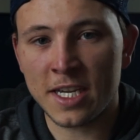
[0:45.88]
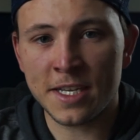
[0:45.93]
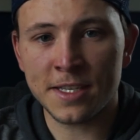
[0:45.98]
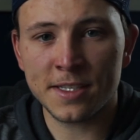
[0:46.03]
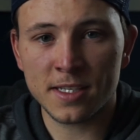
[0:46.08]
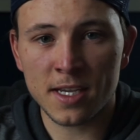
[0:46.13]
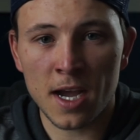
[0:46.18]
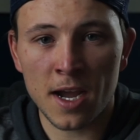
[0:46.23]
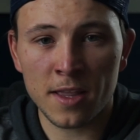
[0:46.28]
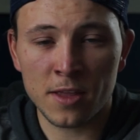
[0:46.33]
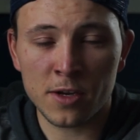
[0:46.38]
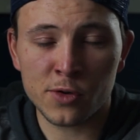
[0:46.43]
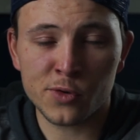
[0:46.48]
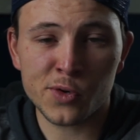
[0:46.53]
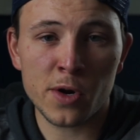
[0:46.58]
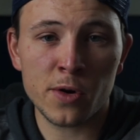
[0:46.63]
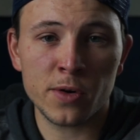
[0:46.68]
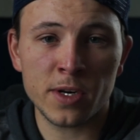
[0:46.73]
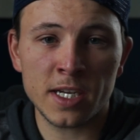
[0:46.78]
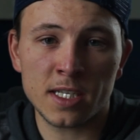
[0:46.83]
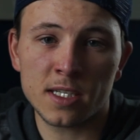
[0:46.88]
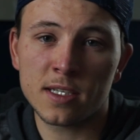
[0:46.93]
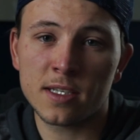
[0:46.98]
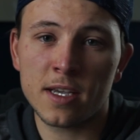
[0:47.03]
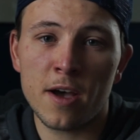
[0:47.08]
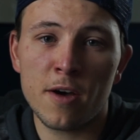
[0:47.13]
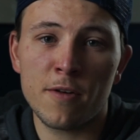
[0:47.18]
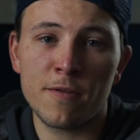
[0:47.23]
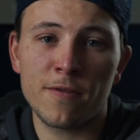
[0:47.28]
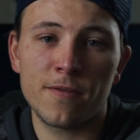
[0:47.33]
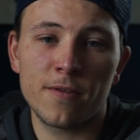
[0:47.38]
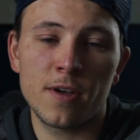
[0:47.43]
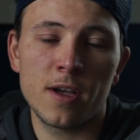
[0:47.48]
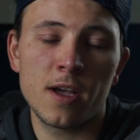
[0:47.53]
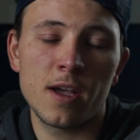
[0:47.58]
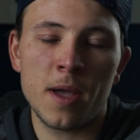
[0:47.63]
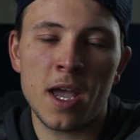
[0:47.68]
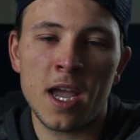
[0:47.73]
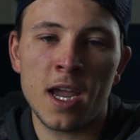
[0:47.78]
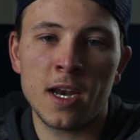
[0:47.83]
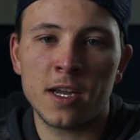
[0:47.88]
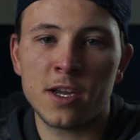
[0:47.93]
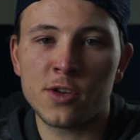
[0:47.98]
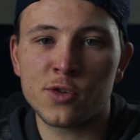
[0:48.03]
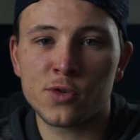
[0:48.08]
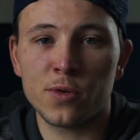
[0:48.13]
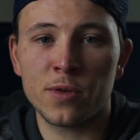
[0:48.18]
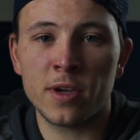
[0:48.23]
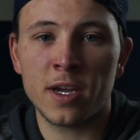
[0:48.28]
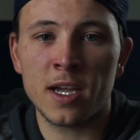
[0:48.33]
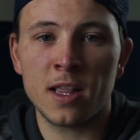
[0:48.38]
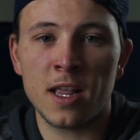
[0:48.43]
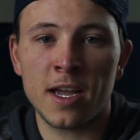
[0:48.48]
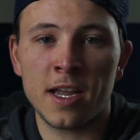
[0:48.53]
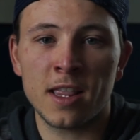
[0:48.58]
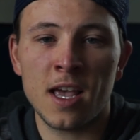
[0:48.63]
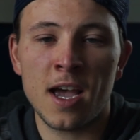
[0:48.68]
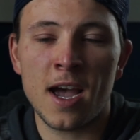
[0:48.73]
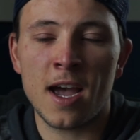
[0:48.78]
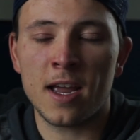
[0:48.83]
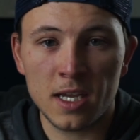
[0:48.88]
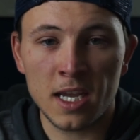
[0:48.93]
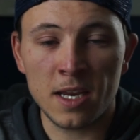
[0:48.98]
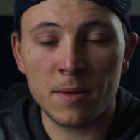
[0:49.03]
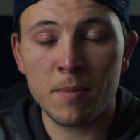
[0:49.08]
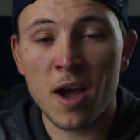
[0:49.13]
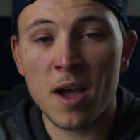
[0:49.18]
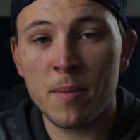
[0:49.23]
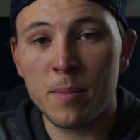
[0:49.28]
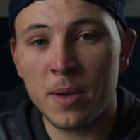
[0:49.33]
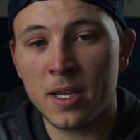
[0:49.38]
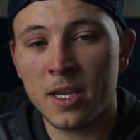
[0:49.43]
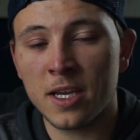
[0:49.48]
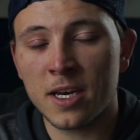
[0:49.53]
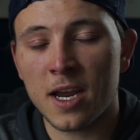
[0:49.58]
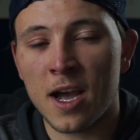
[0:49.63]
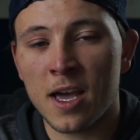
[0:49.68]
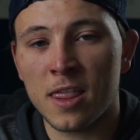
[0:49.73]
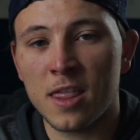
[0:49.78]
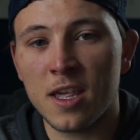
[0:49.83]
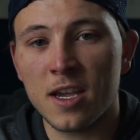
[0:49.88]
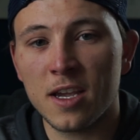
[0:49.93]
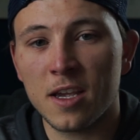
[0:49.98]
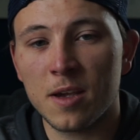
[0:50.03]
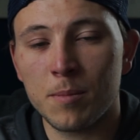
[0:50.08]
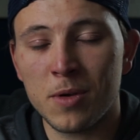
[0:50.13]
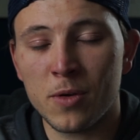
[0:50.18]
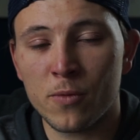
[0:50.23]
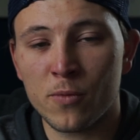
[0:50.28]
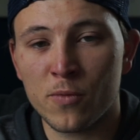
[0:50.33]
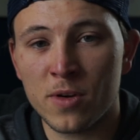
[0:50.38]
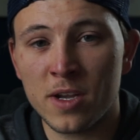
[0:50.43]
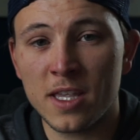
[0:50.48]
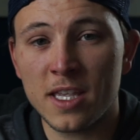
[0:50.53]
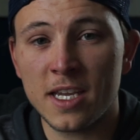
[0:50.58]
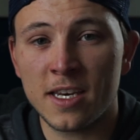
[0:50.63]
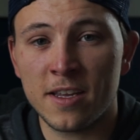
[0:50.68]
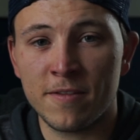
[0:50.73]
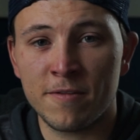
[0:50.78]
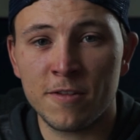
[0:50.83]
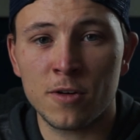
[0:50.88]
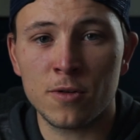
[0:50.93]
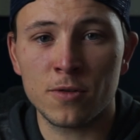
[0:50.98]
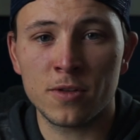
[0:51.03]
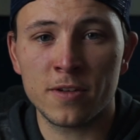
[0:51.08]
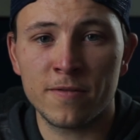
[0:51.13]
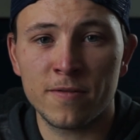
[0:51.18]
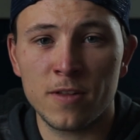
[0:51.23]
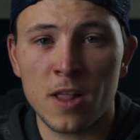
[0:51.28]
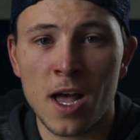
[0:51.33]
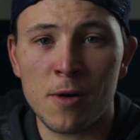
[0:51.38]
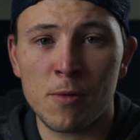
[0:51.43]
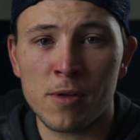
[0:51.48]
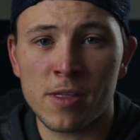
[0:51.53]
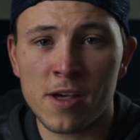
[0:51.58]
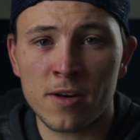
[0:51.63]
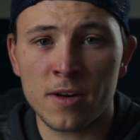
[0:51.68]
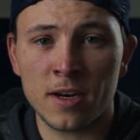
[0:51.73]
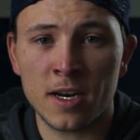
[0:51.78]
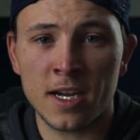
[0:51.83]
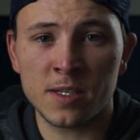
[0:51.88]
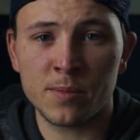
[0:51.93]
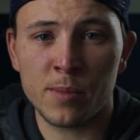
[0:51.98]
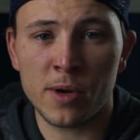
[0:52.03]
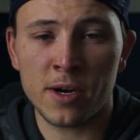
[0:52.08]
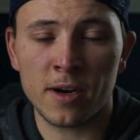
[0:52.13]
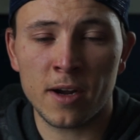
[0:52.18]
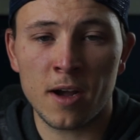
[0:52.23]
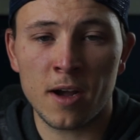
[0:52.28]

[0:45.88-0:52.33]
inside the drone itself, and controlling it like that. In my opinion, I think it can be really difficult to fly without a nice pair of